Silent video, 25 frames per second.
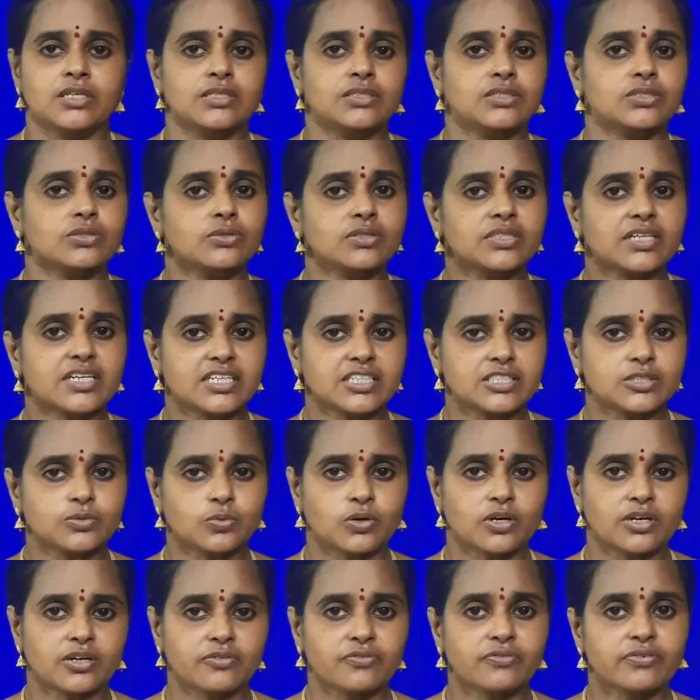So that is
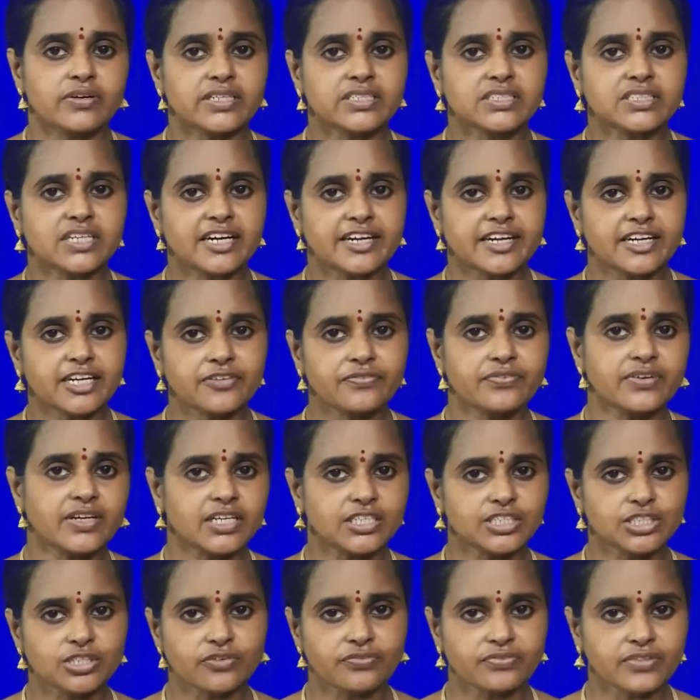what? First,
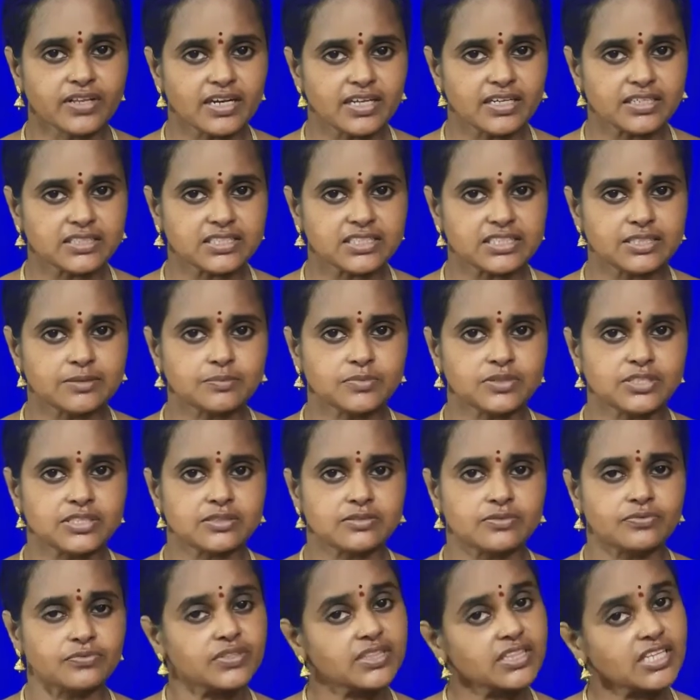identification of the lexemes
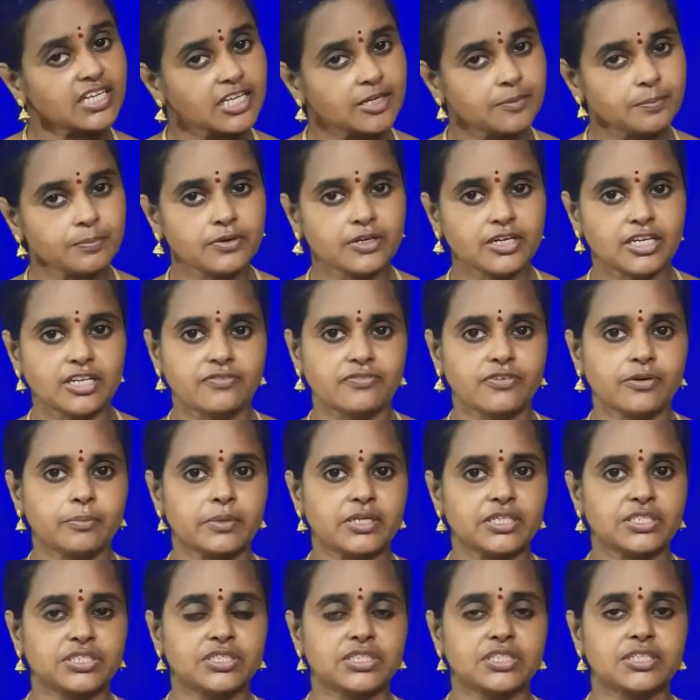with the input
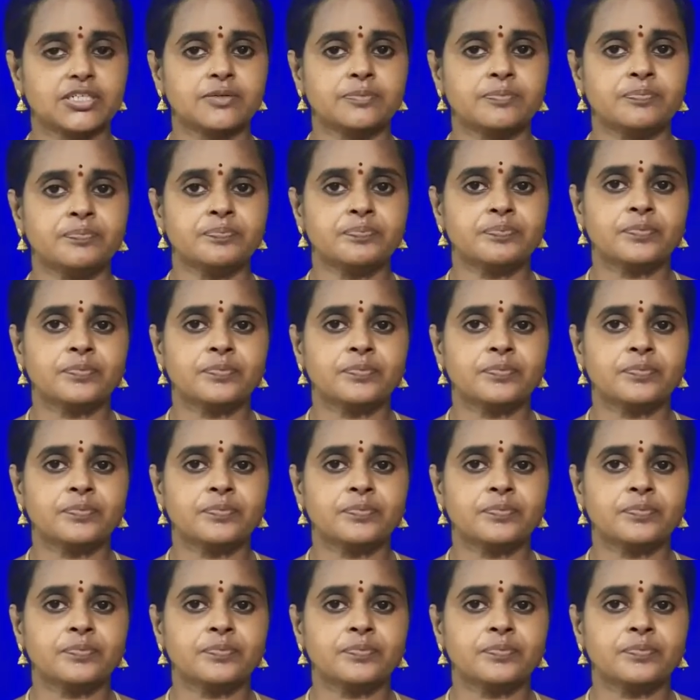information,